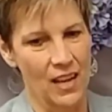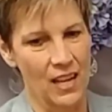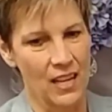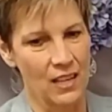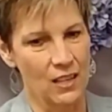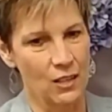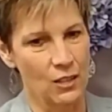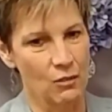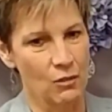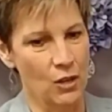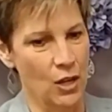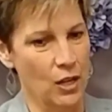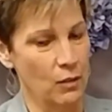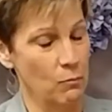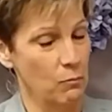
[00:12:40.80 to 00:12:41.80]
I
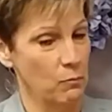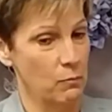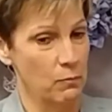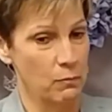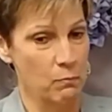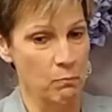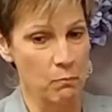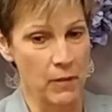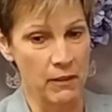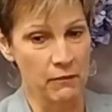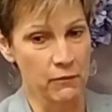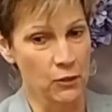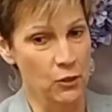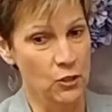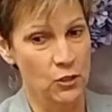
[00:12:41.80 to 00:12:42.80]
got
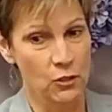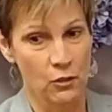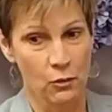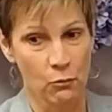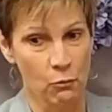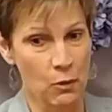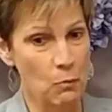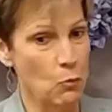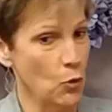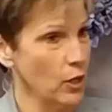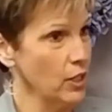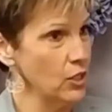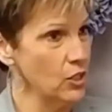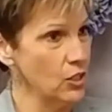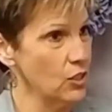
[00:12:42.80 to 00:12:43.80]
my first 3
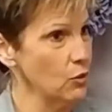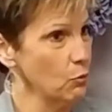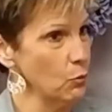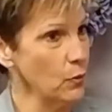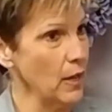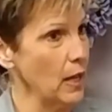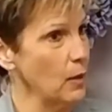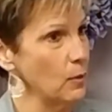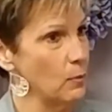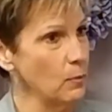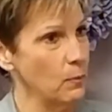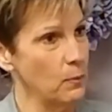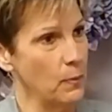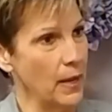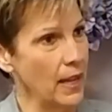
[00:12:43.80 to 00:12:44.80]
mortgages through that
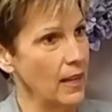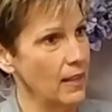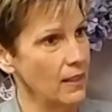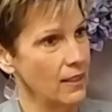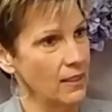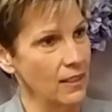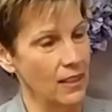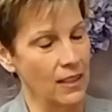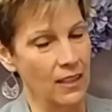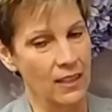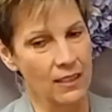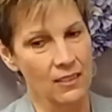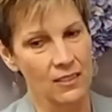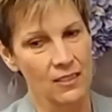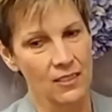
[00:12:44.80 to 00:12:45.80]
bank,
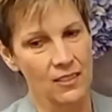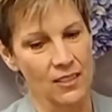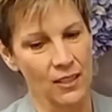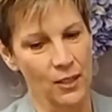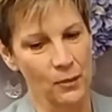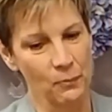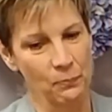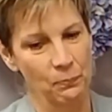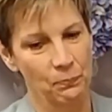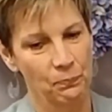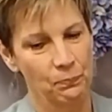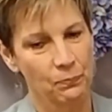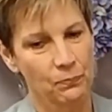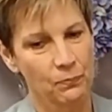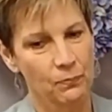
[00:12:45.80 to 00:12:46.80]
and
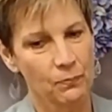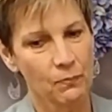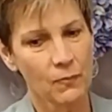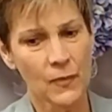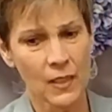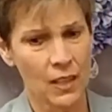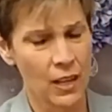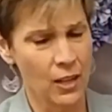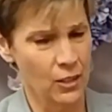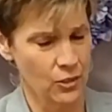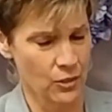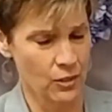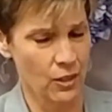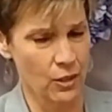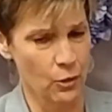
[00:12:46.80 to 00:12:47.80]

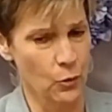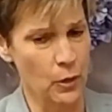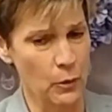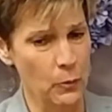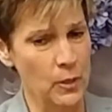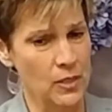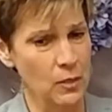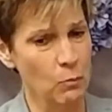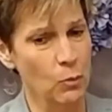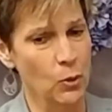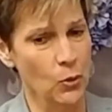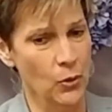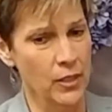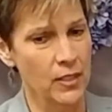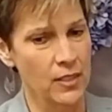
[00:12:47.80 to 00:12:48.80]
although I was
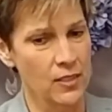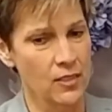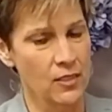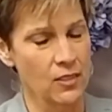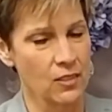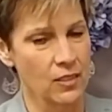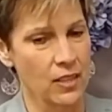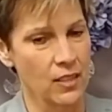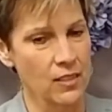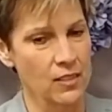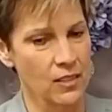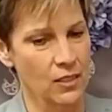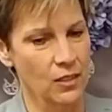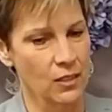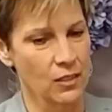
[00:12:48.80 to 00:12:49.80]
employed as
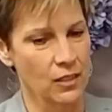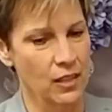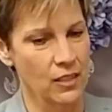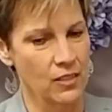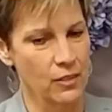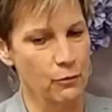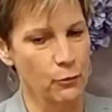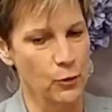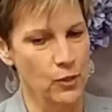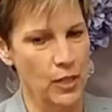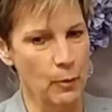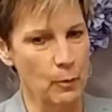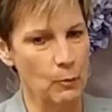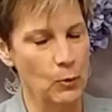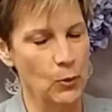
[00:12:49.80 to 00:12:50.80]
a
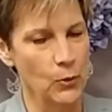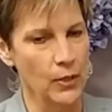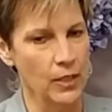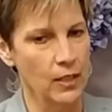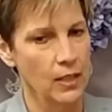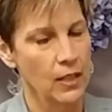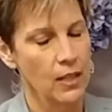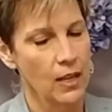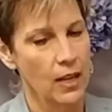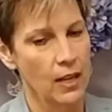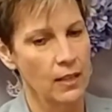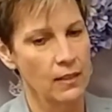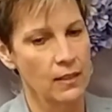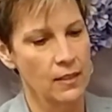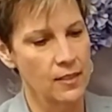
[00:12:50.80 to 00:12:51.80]
full-time employee,
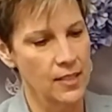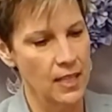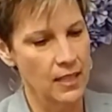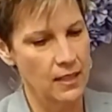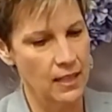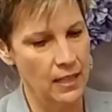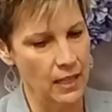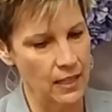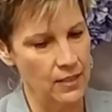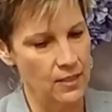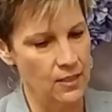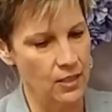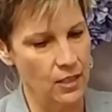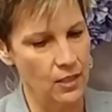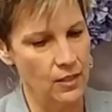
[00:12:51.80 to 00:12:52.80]
and the day that I
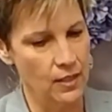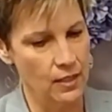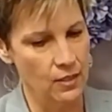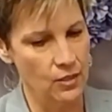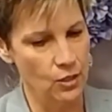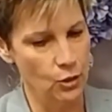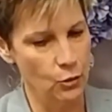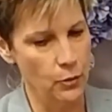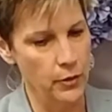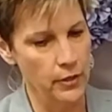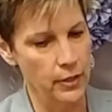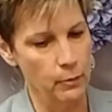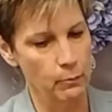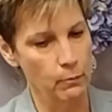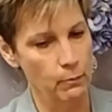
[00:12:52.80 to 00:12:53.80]
decided to
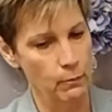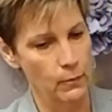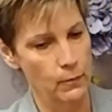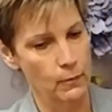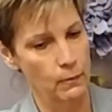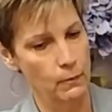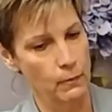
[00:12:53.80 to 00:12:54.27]
go out on